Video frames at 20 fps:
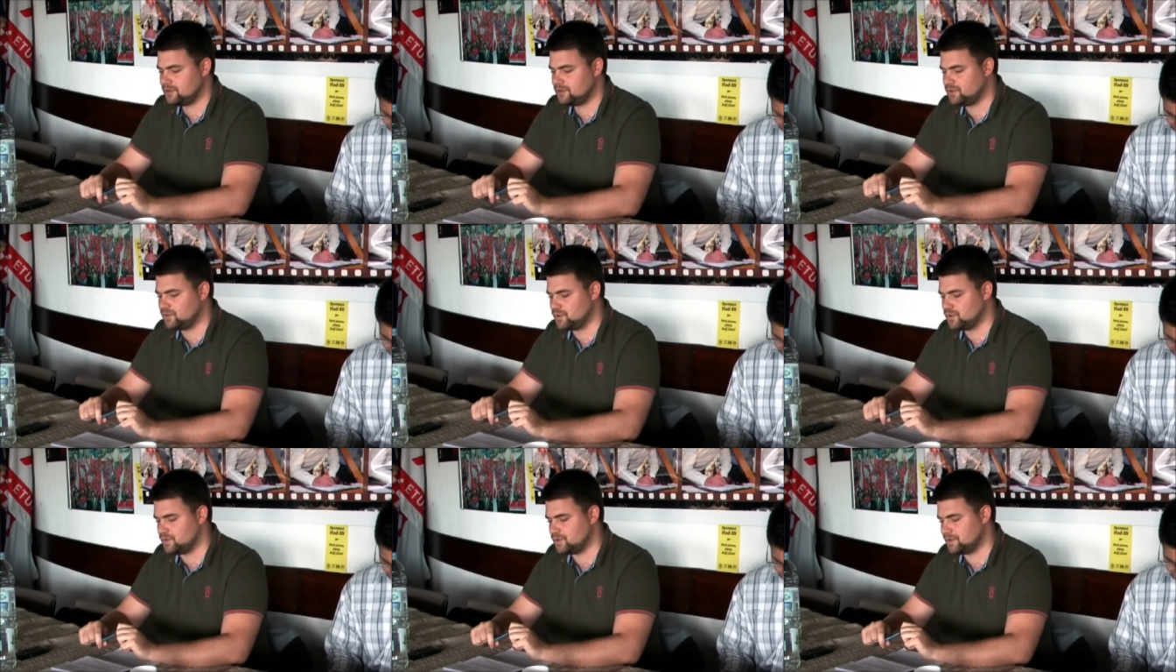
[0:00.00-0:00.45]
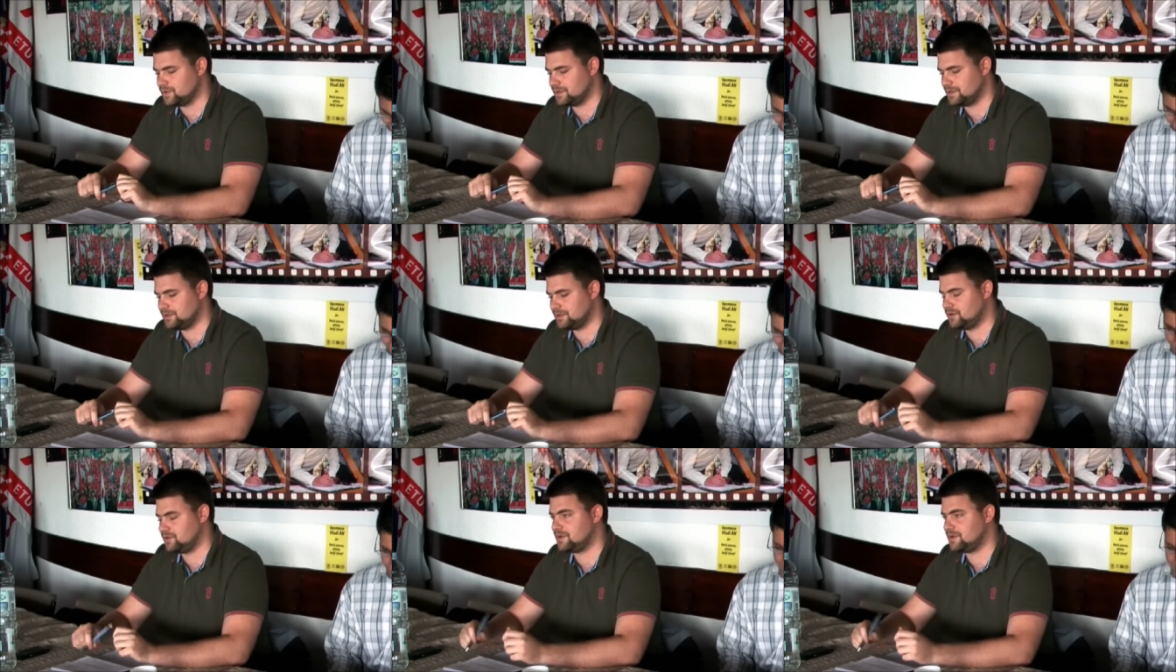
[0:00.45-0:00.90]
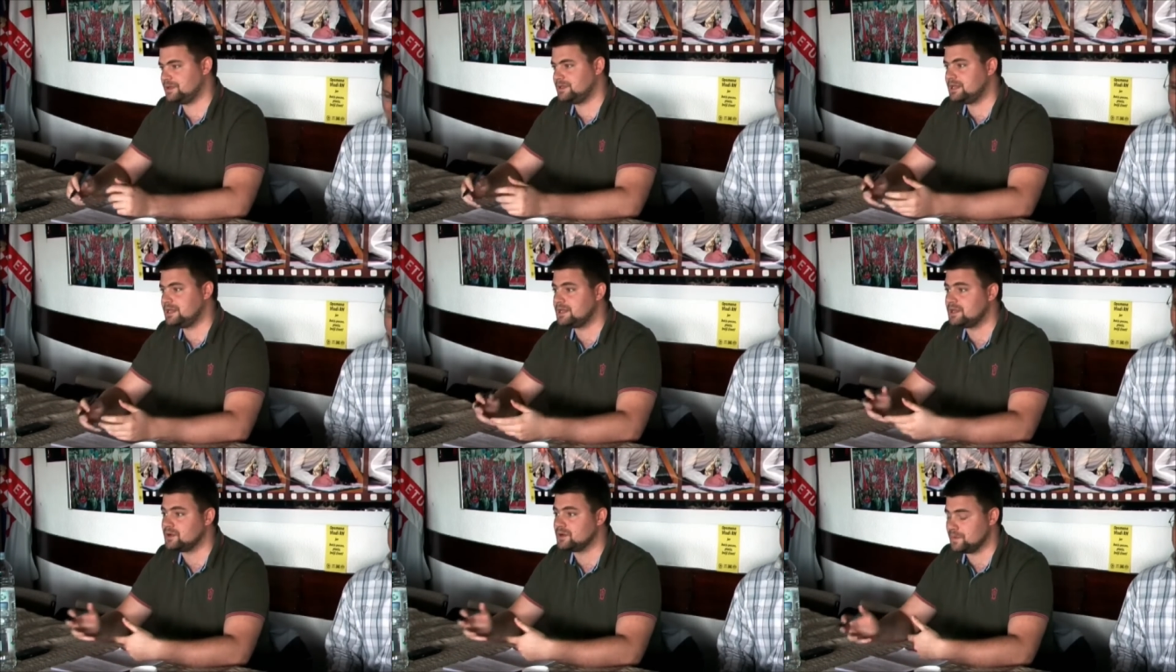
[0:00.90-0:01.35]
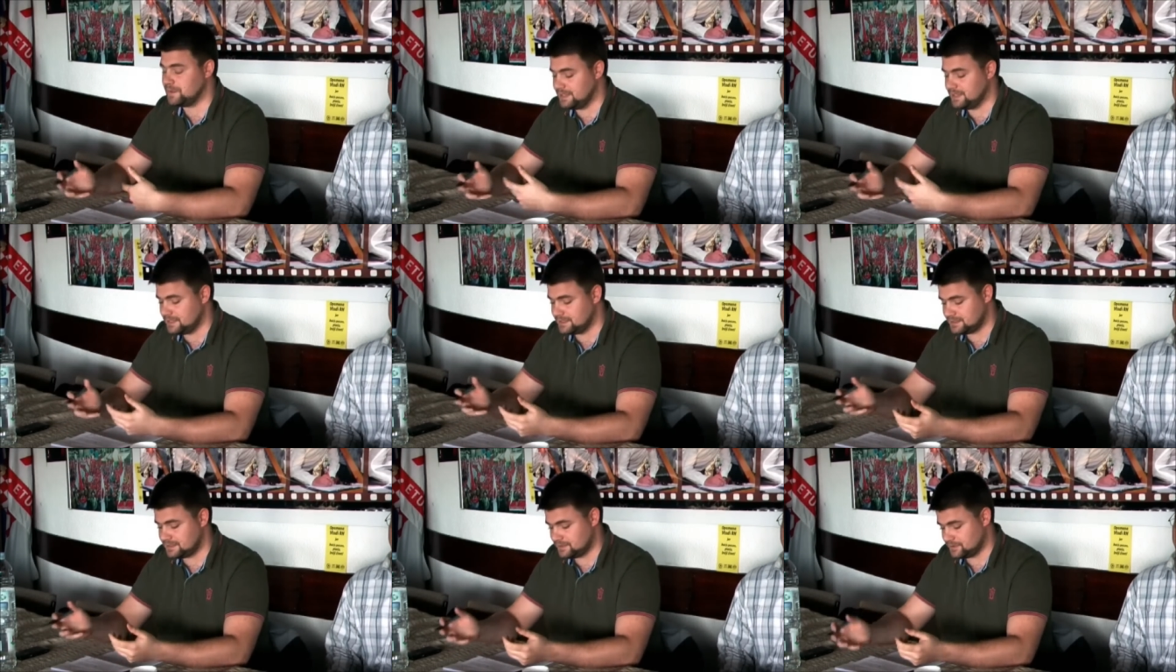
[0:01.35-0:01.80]
to, uh, to continue with
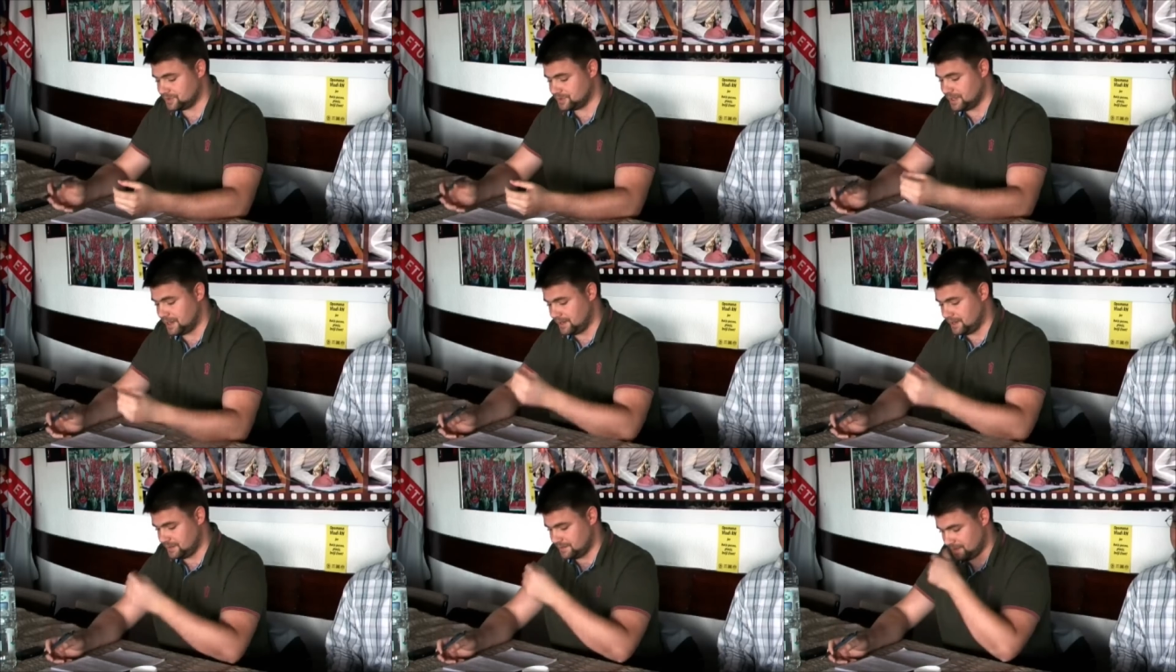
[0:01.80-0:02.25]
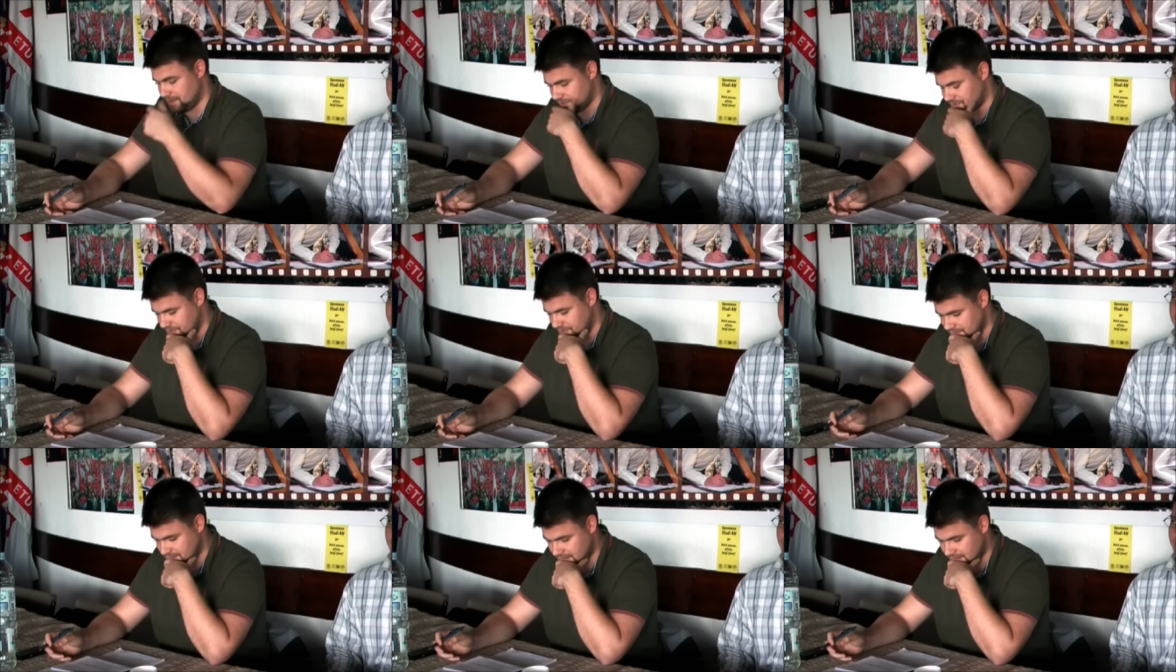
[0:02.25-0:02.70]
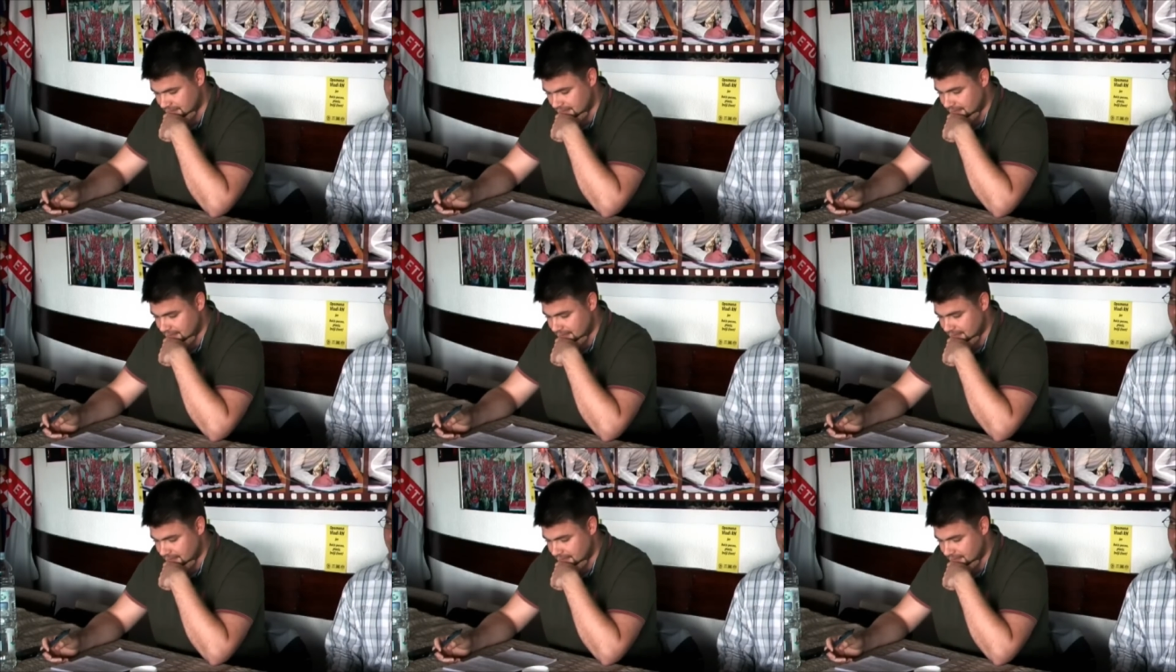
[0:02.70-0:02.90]
these austerity measures.